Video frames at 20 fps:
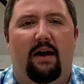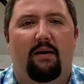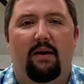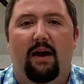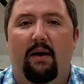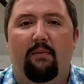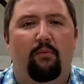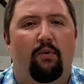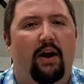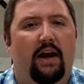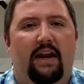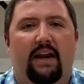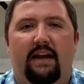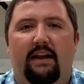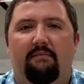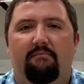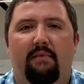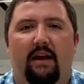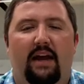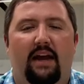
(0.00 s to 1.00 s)
I, am ready.
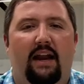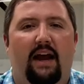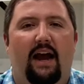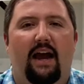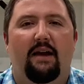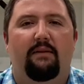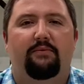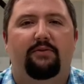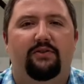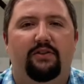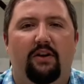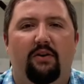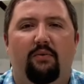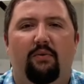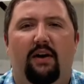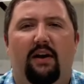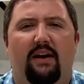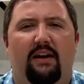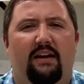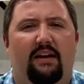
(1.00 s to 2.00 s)
Man, I am so
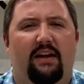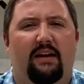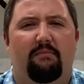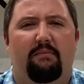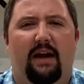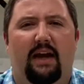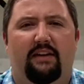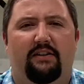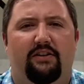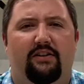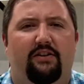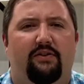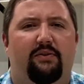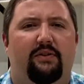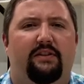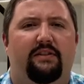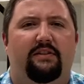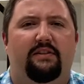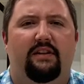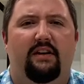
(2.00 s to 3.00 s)
ready to get back to
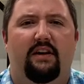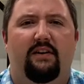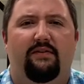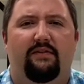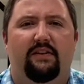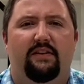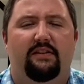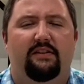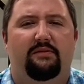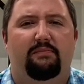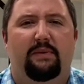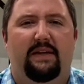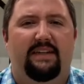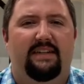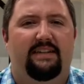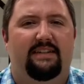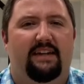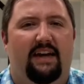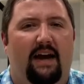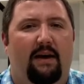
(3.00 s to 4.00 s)
doing stuff and to
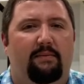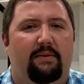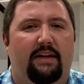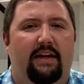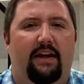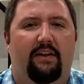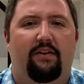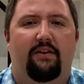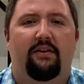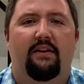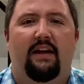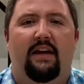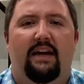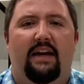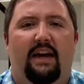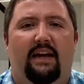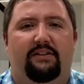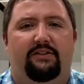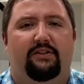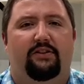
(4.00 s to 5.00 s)
spending time together
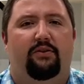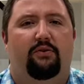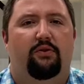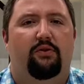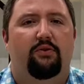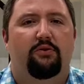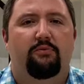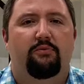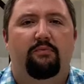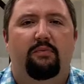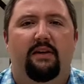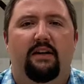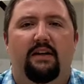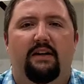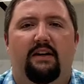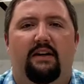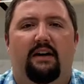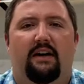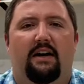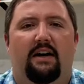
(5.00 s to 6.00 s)
as a group
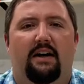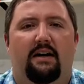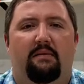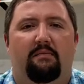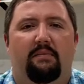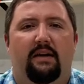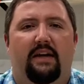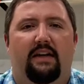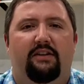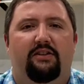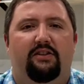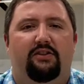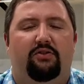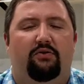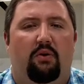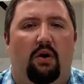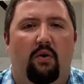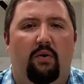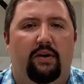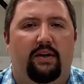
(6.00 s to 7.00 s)
um, and just
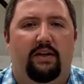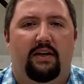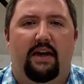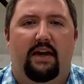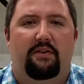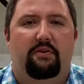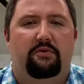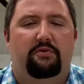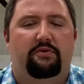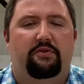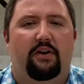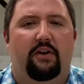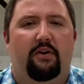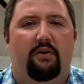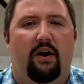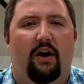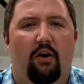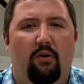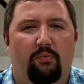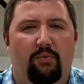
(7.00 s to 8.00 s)
growing together. So
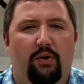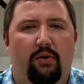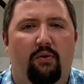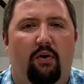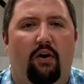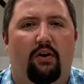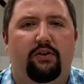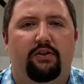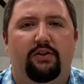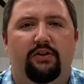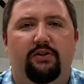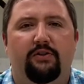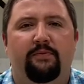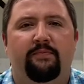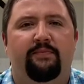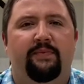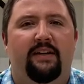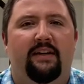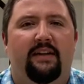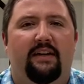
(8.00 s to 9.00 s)
I hope you are
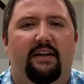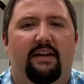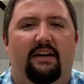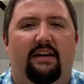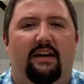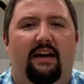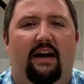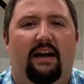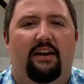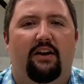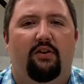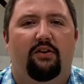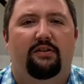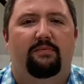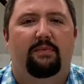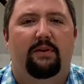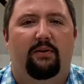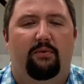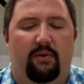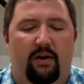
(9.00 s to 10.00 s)
too. Uh, I know it's
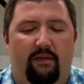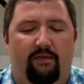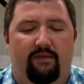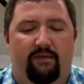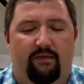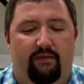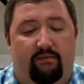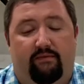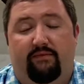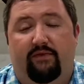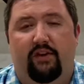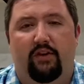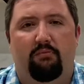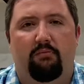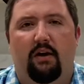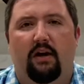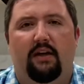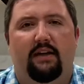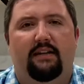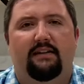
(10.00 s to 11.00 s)
been a rough few
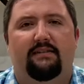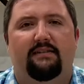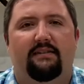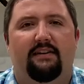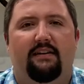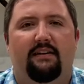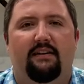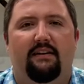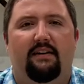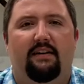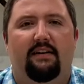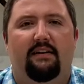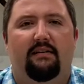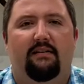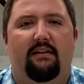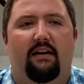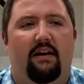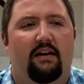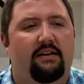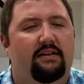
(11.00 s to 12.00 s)
months, and uh,
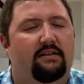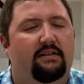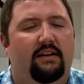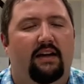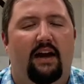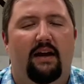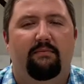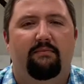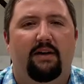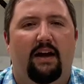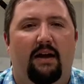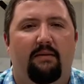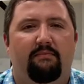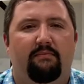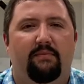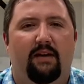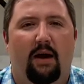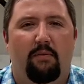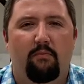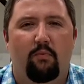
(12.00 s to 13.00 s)
honestly, I'm,
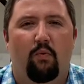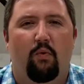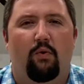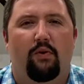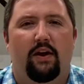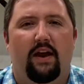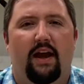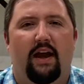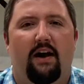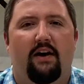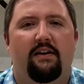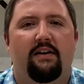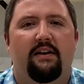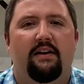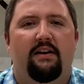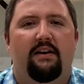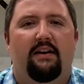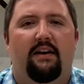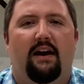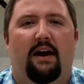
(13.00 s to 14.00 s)
I'm, I'm worn out
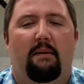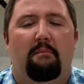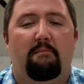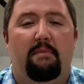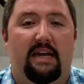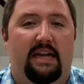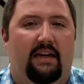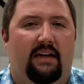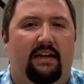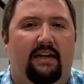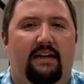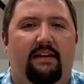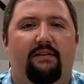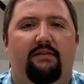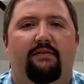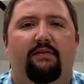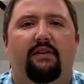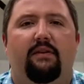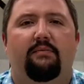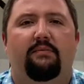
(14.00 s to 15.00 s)
uh, mentally
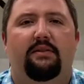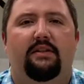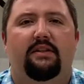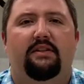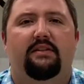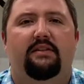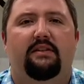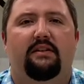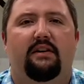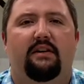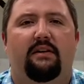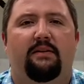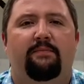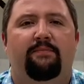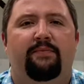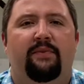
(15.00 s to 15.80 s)
from just uh,